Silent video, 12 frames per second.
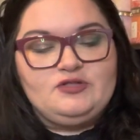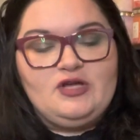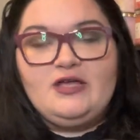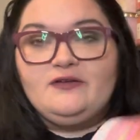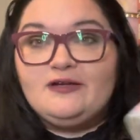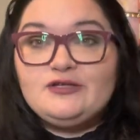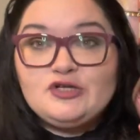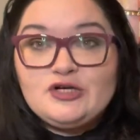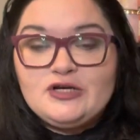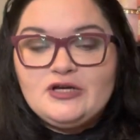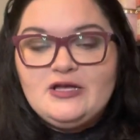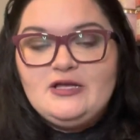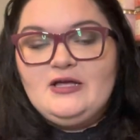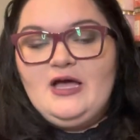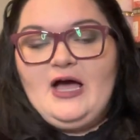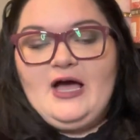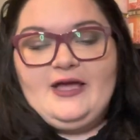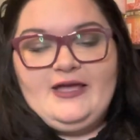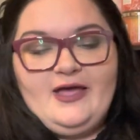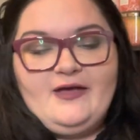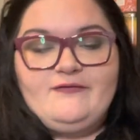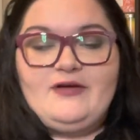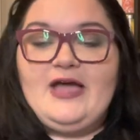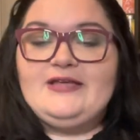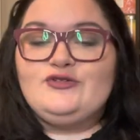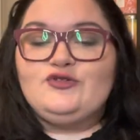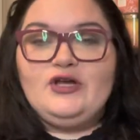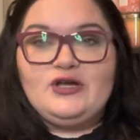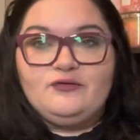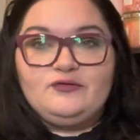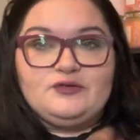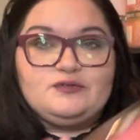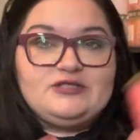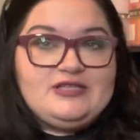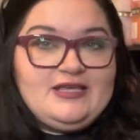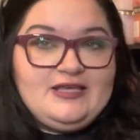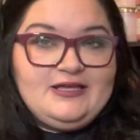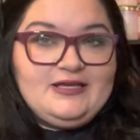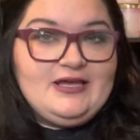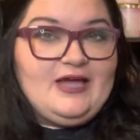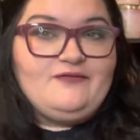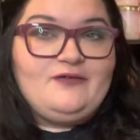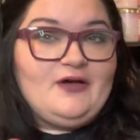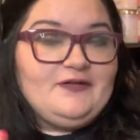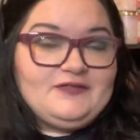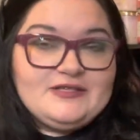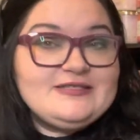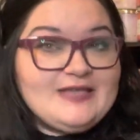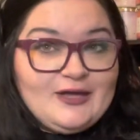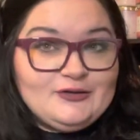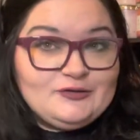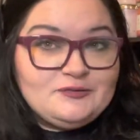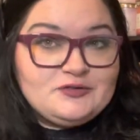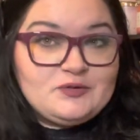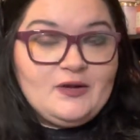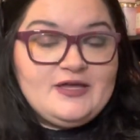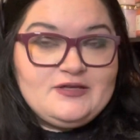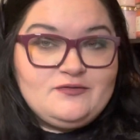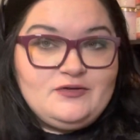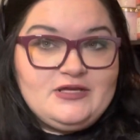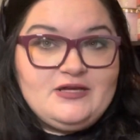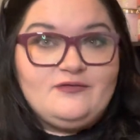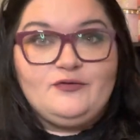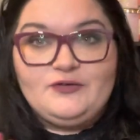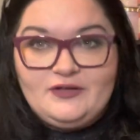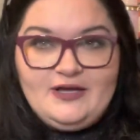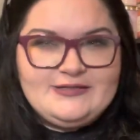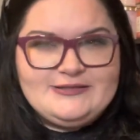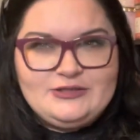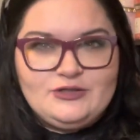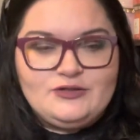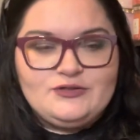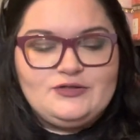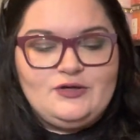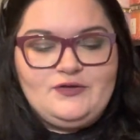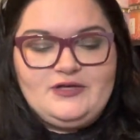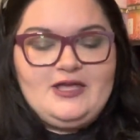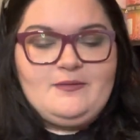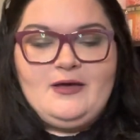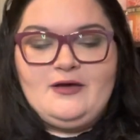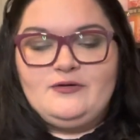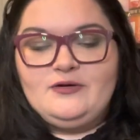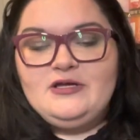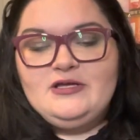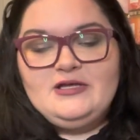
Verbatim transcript: Jolly Rancher. I have iced dragon fruit tea. I felt like this candle was quite unique for the last year or so that came out.